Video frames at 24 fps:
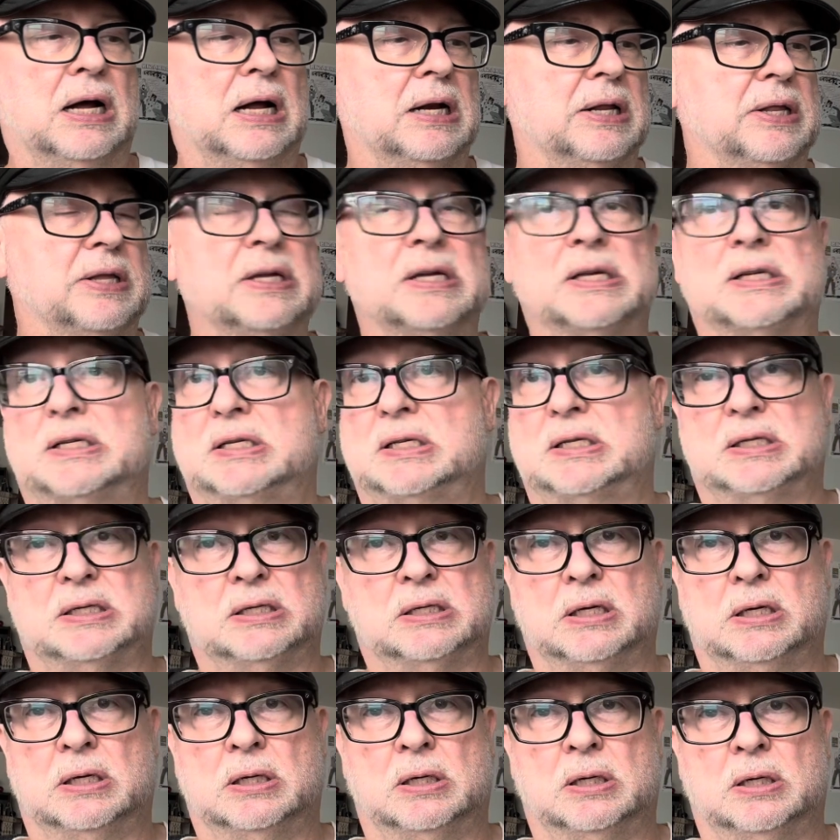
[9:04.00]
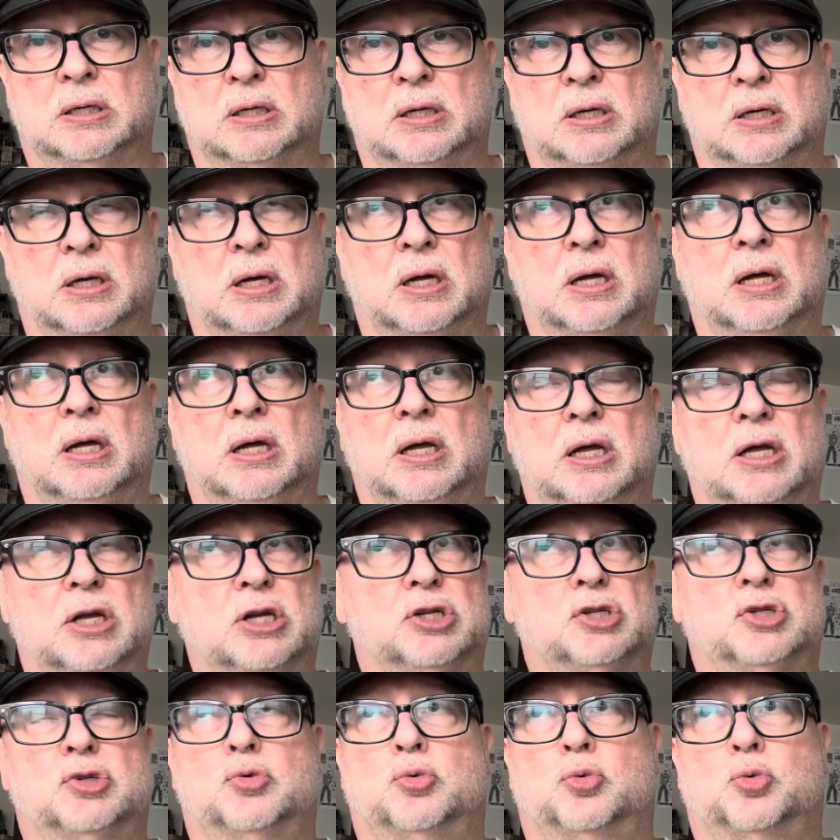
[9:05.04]
this
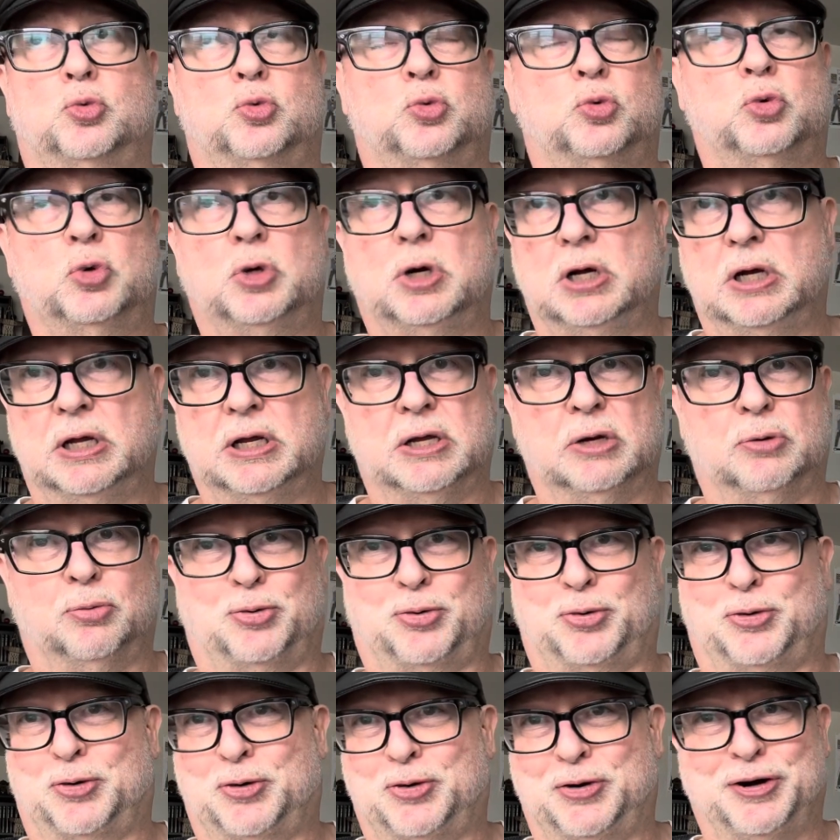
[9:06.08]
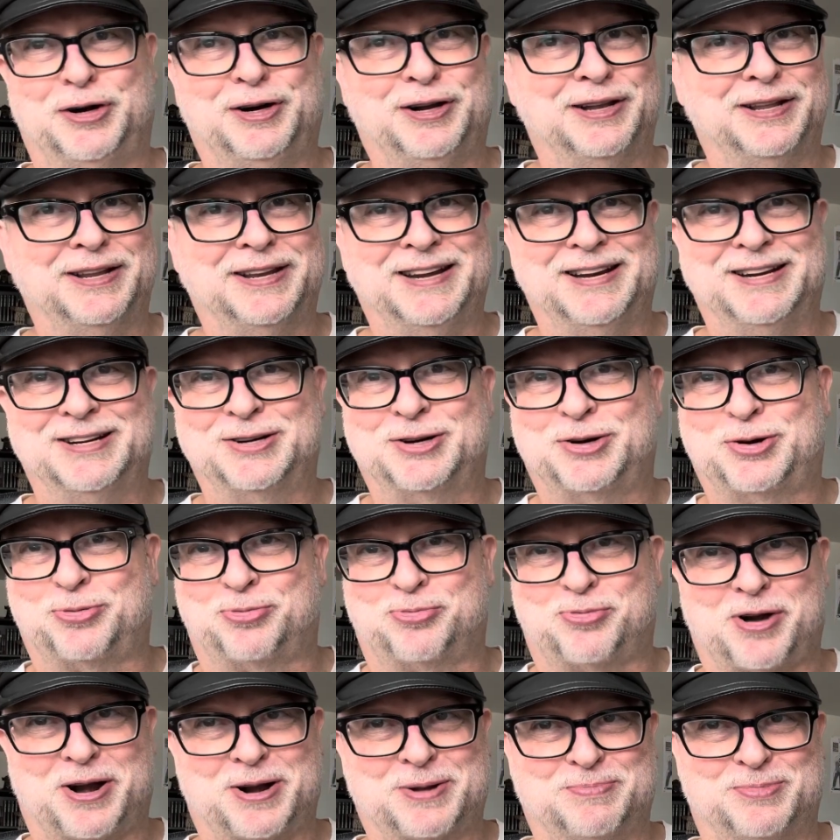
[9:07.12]
is really, really
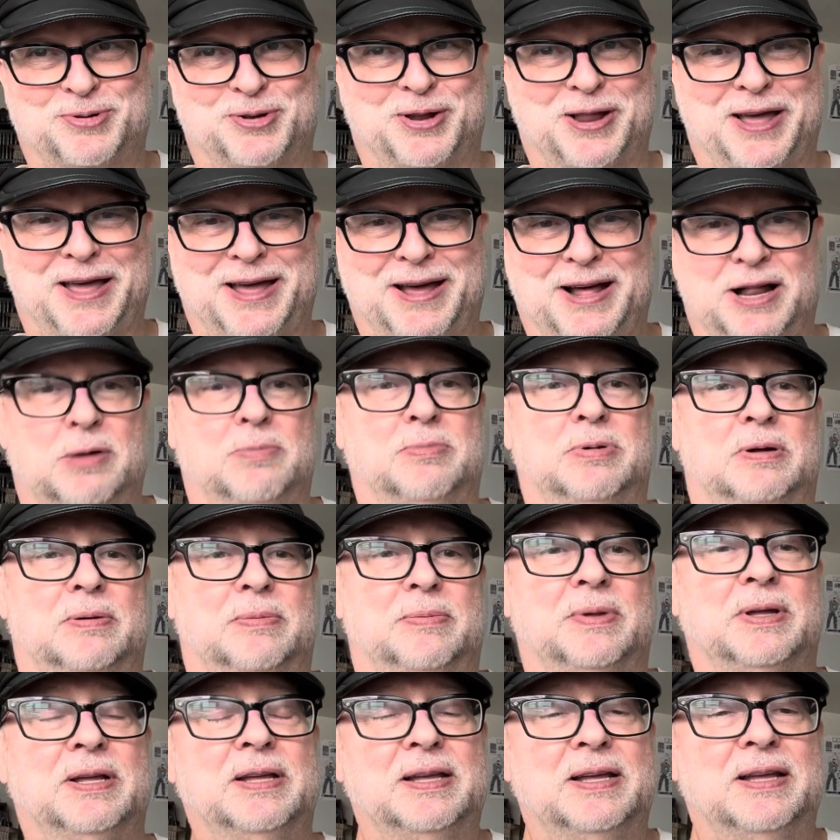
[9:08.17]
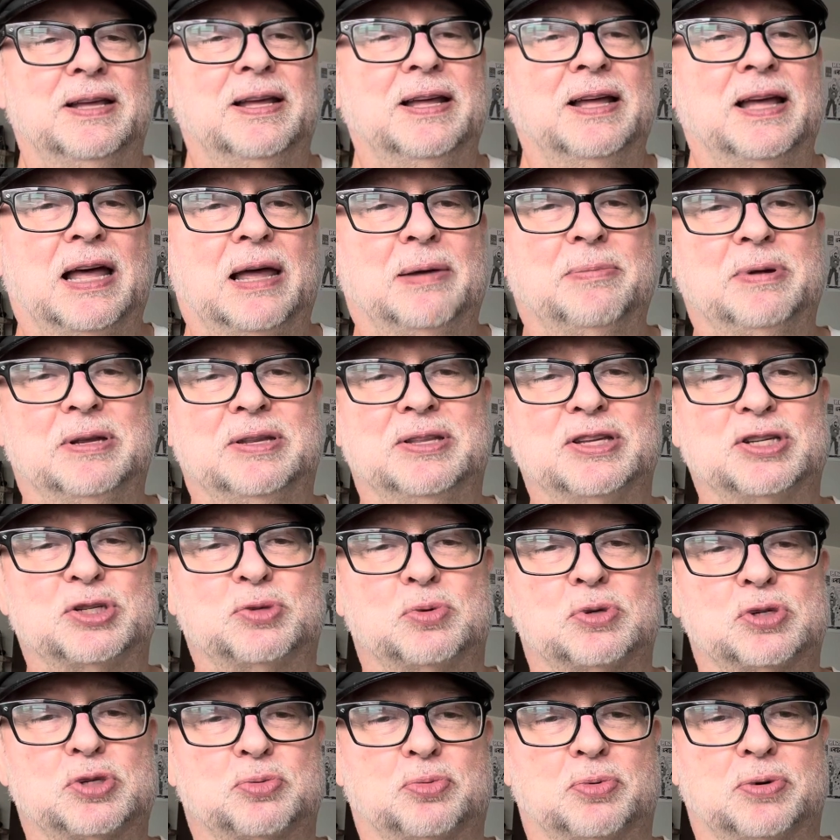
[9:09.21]
incredible album. I mean, this
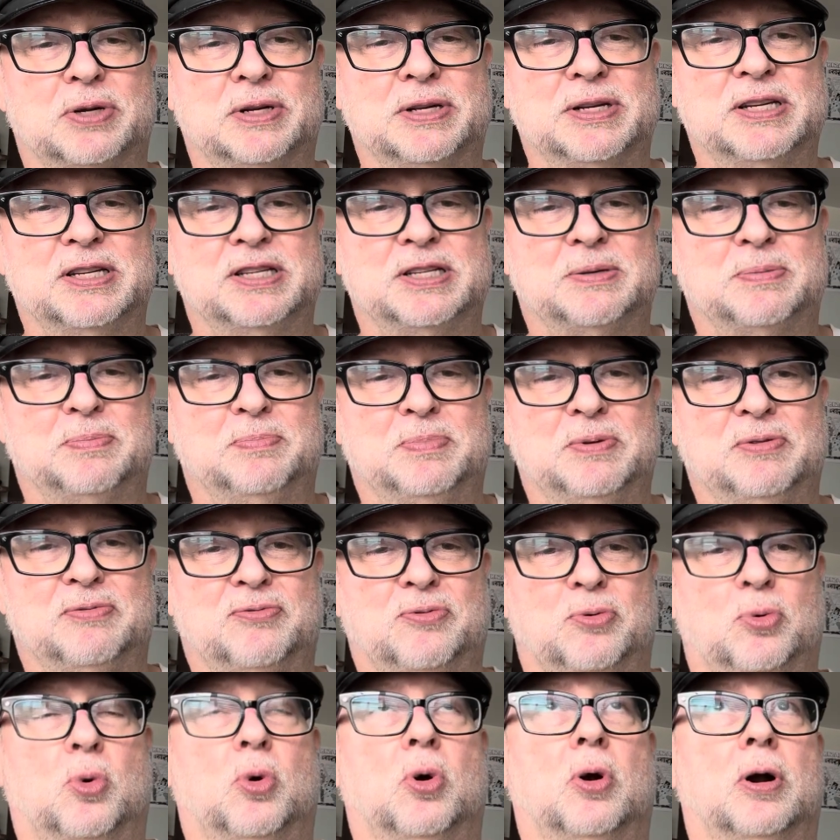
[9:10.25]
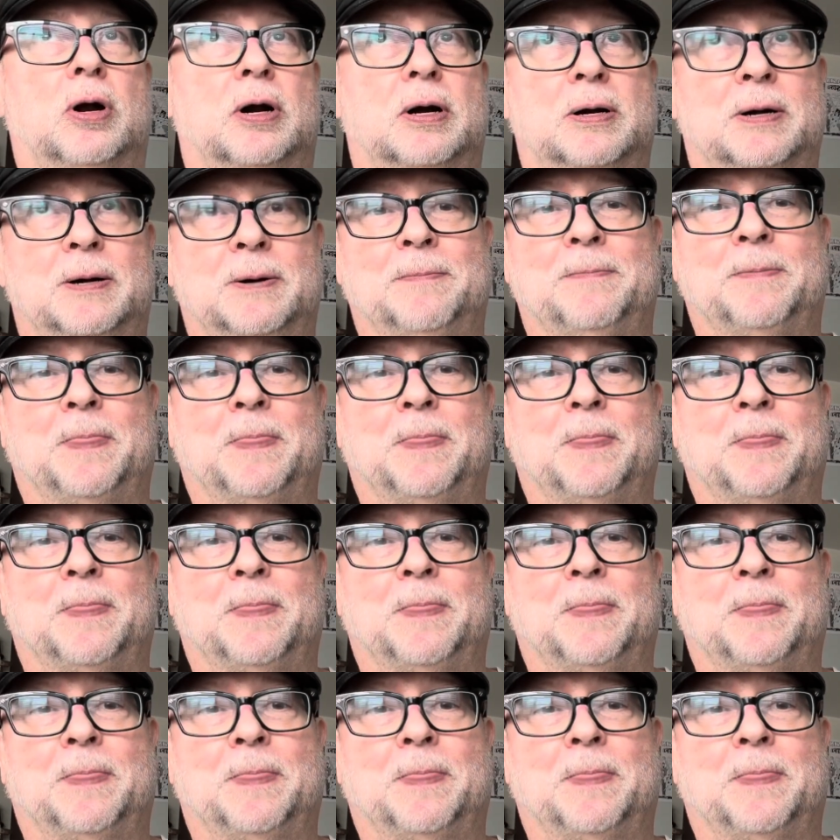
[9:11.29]
was released before,